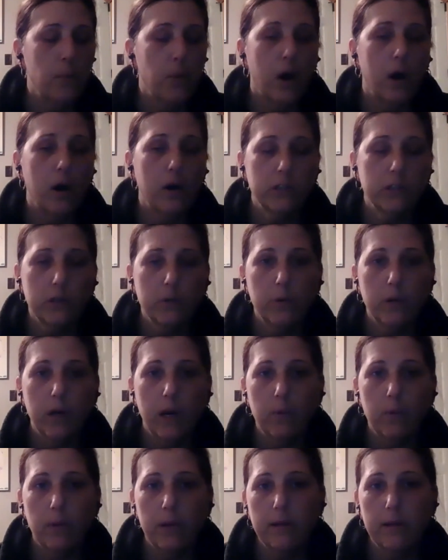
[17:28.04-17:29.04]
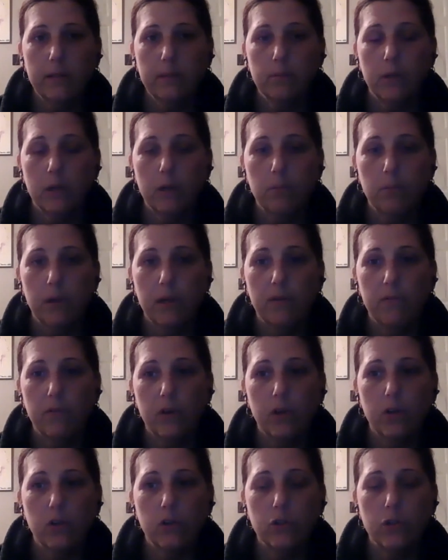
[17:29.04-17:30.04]
Also, when I round, I'm going to be
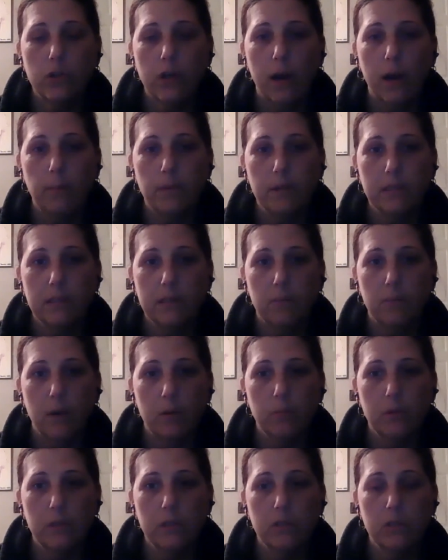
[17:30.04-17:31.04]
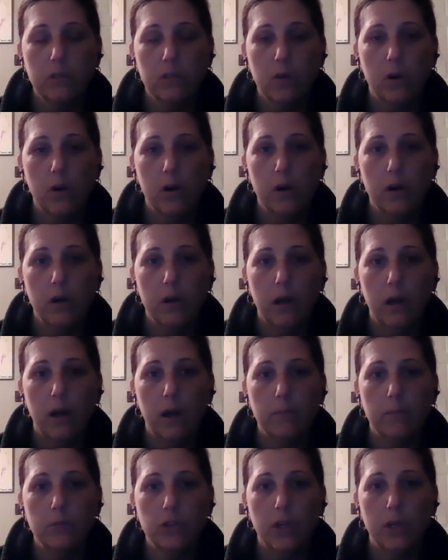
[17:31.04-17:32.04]
giving you 2 copies of my business card.
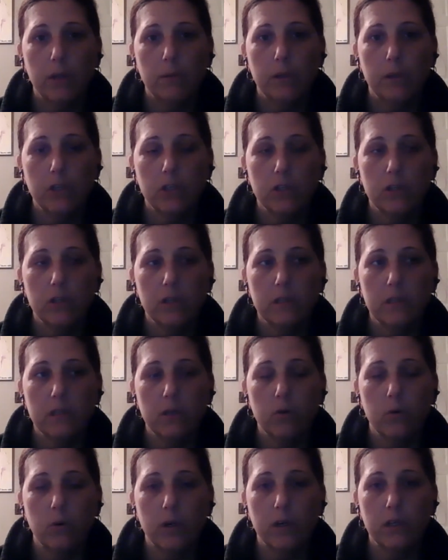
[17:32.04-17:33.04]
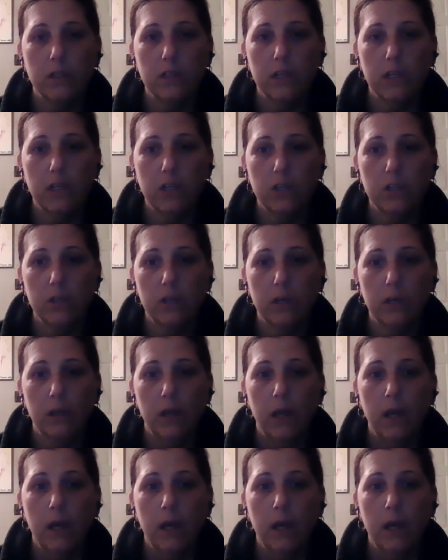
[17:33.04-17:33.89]
Jane mentioned this in orientation.